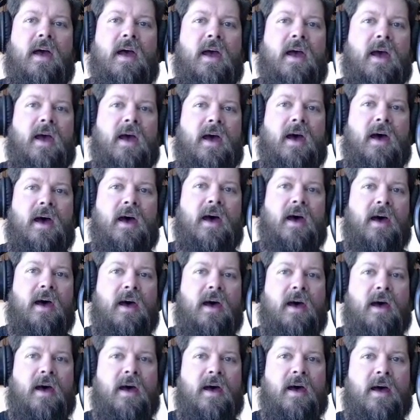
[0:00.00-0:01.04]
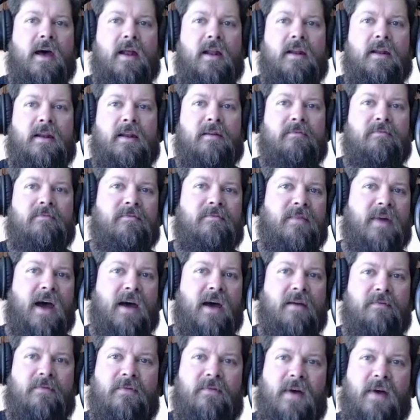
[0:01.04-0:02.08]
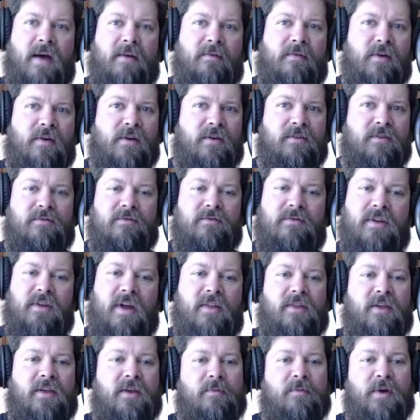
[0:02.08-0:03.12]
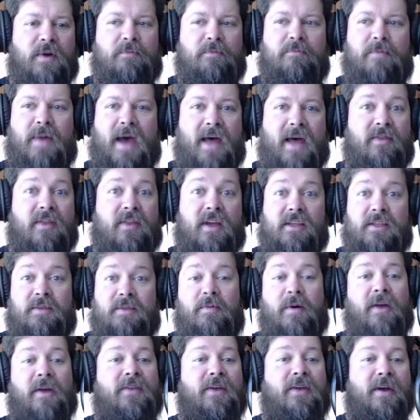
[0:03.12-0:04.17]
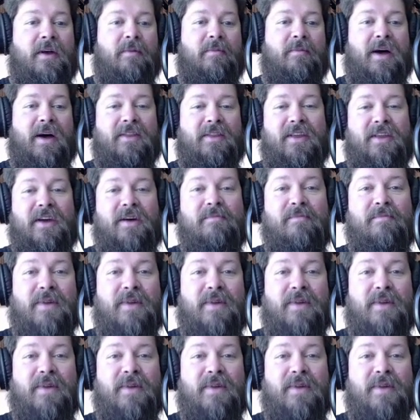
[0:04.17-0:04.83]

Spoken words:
And I've heard nothing but bad things about them.